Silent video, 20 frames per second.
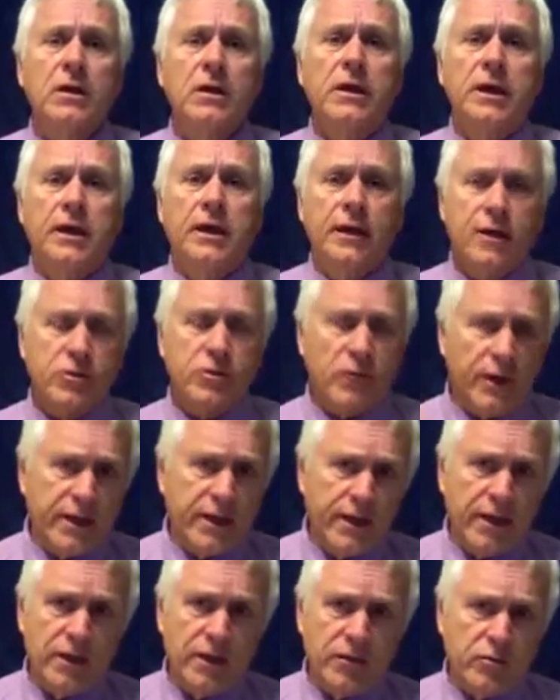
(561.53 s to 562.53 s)
That's why
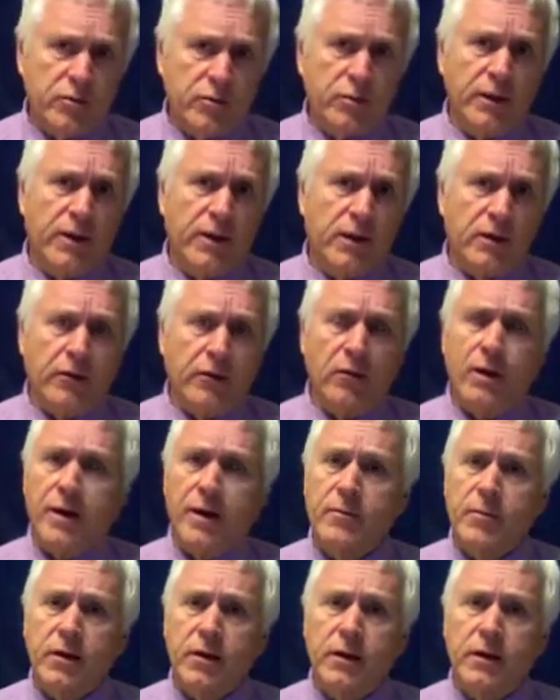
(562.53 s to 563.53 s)
candidates will play it on their
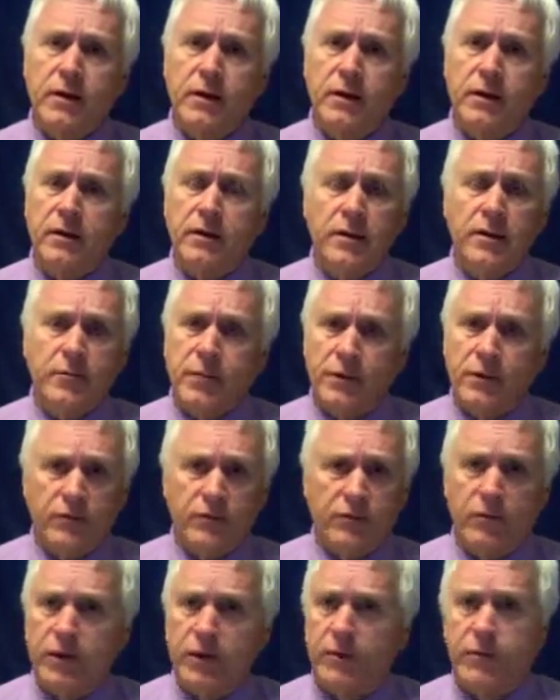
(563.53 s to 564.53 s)
iPod and
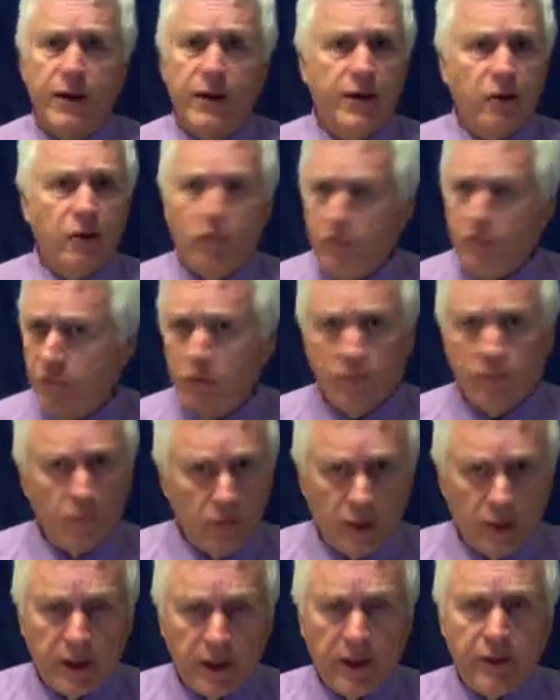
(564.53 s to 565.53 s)
MP3 and play it over and
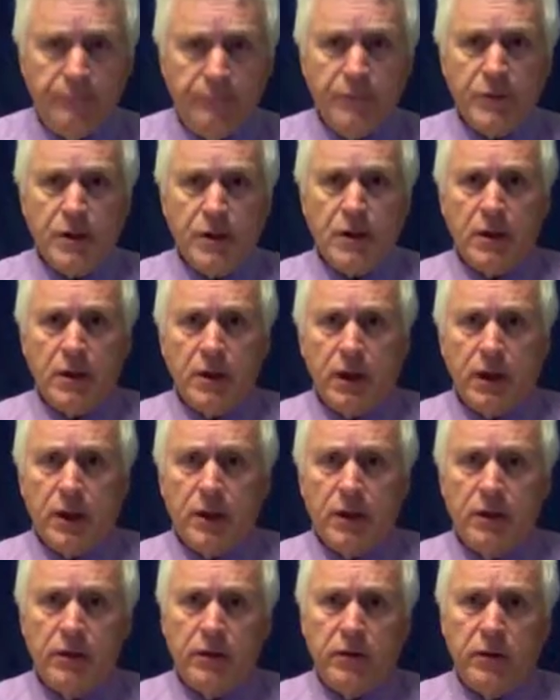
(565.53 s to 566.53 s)
over again.
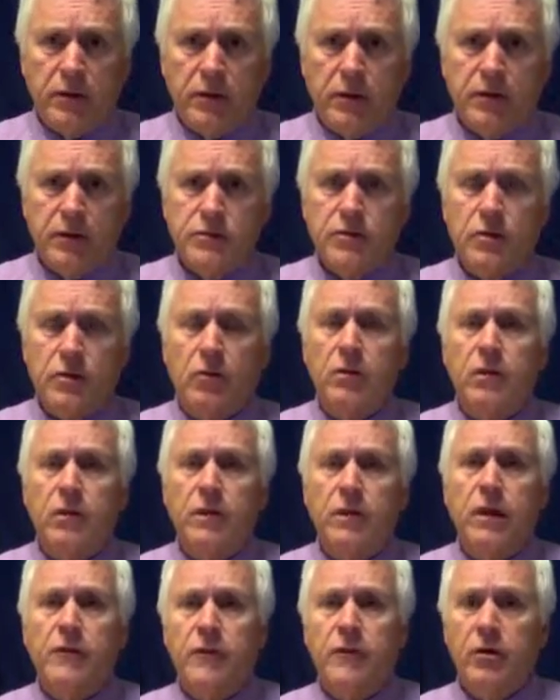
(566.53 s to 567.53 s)
And so
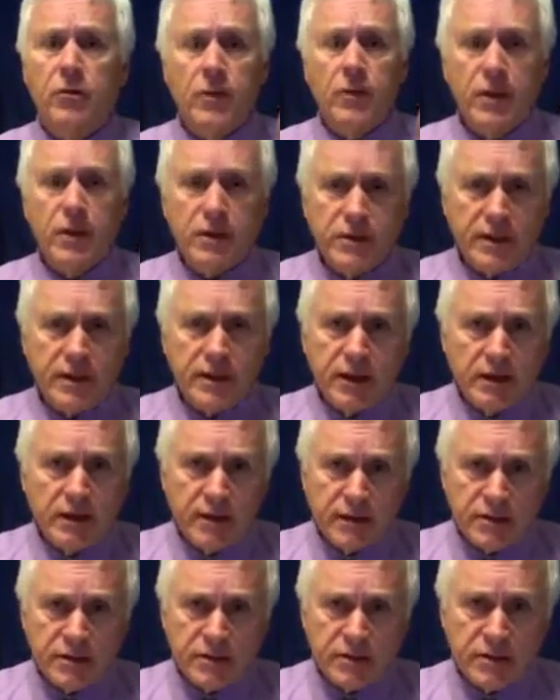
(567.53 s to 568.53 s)
if you don't want to attend any of
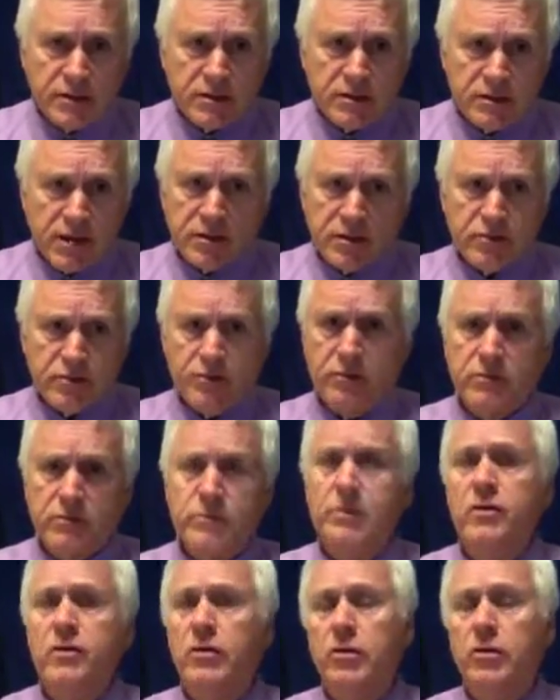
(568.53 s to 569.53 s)
these sessions,
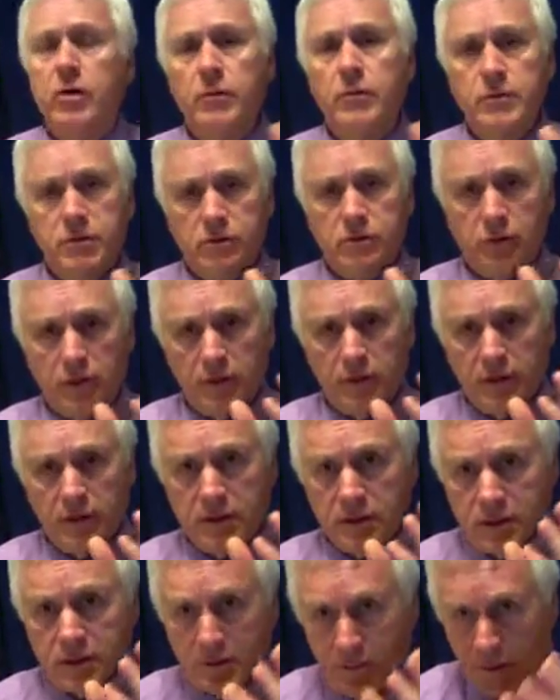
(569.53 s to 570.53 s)
then you can always just order the
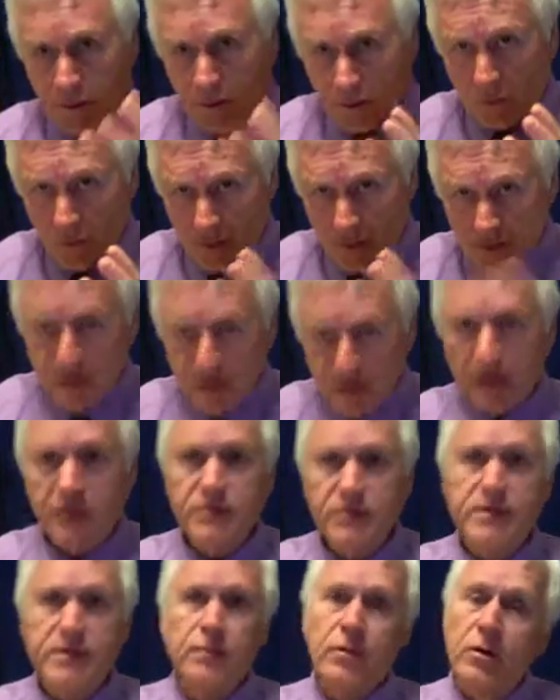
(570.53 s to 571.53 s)
recorded
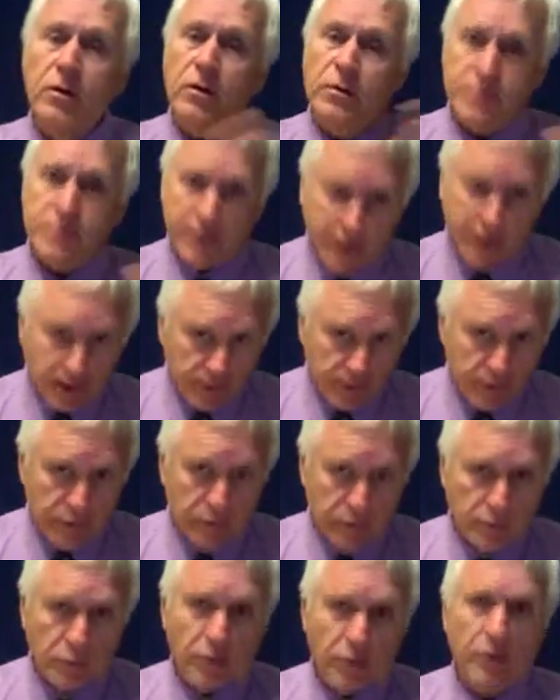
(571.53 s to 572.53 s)
teleseminars, and that comes with
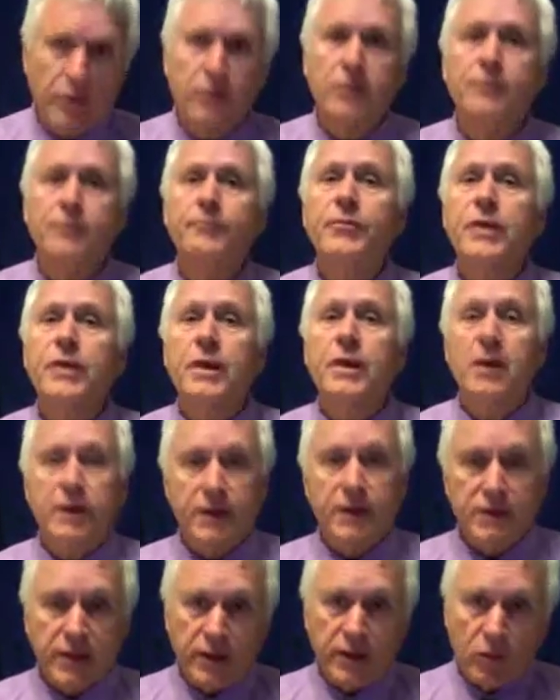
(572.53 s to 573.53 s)
the booklet, and
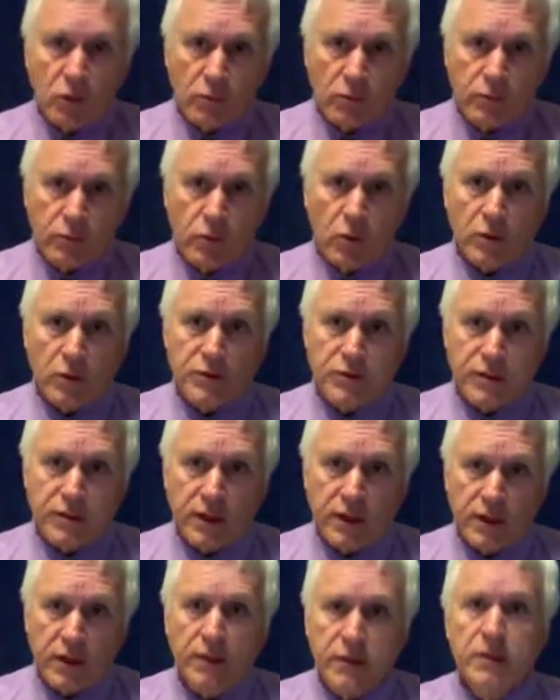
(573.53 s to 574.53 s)
that's like a home course
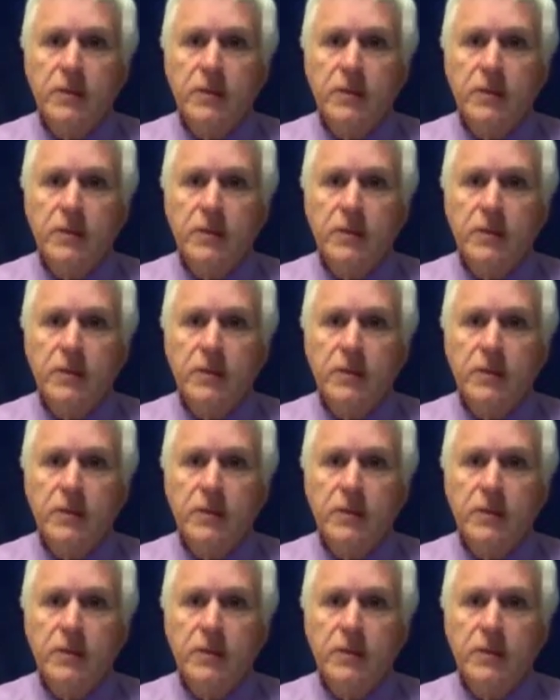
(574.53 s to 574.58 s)
study.